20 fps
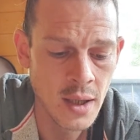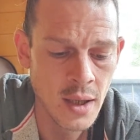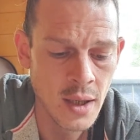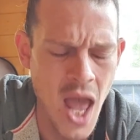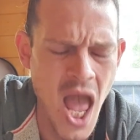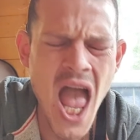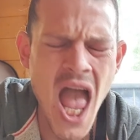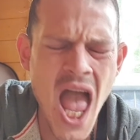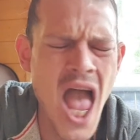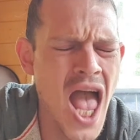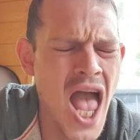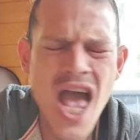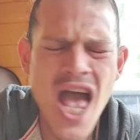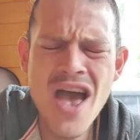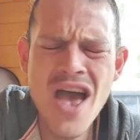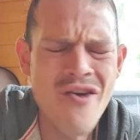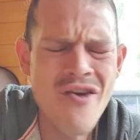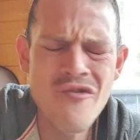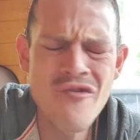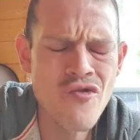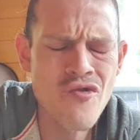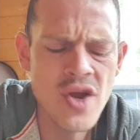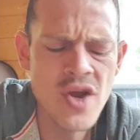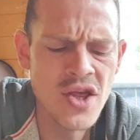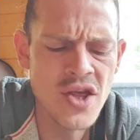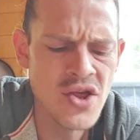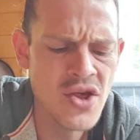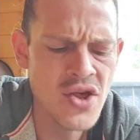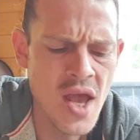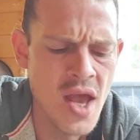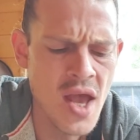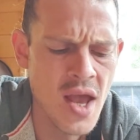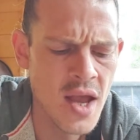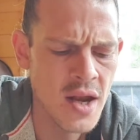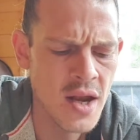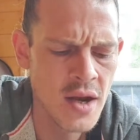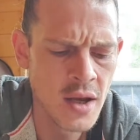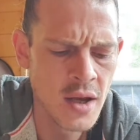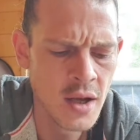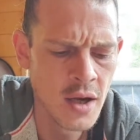
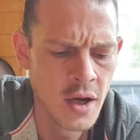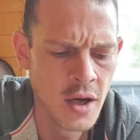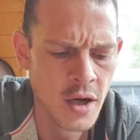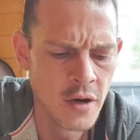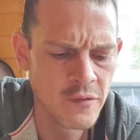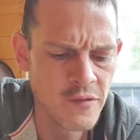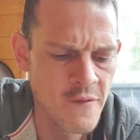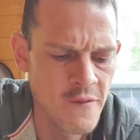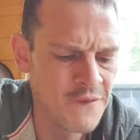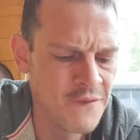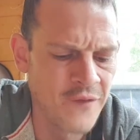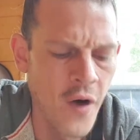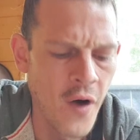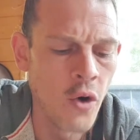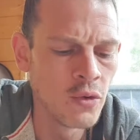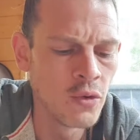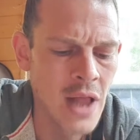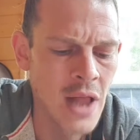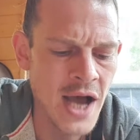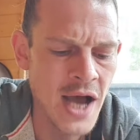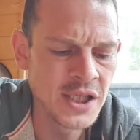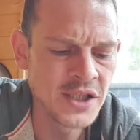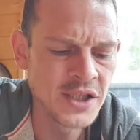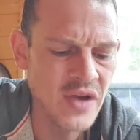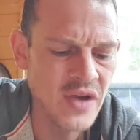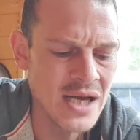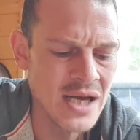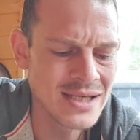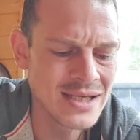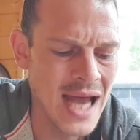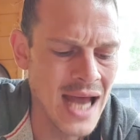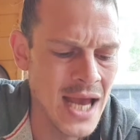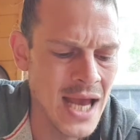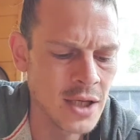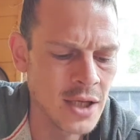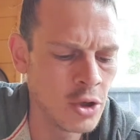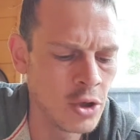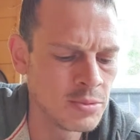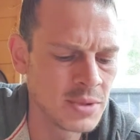everything from phone lines via dial-up